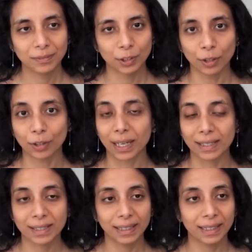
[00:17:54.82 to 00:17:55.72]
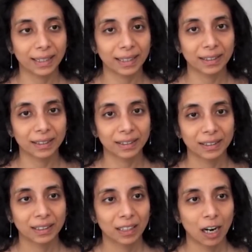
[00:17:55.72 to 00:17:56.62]
So you can see here,
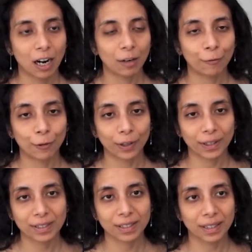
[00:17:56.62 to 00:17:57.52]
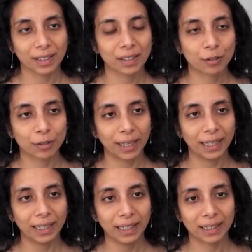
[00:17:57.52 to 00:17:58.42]
for instance,
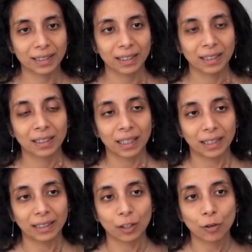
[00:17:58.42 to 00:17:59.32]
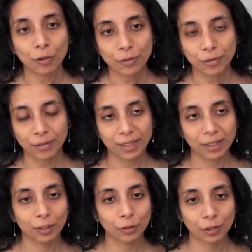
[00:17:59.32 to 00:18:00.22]
training it in the coarse
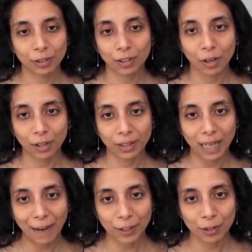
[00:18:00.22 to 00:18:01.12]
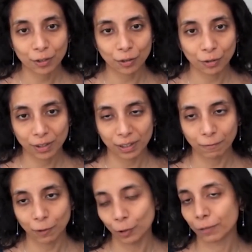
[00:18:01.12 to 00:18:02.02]
resolution on Navier-Stokes,
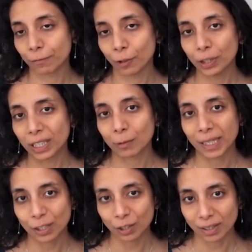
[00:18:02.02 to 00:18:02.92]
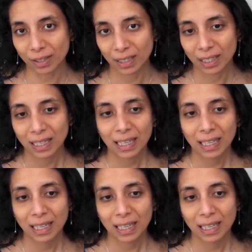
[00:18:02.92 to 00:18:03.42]
the fluid flow equations,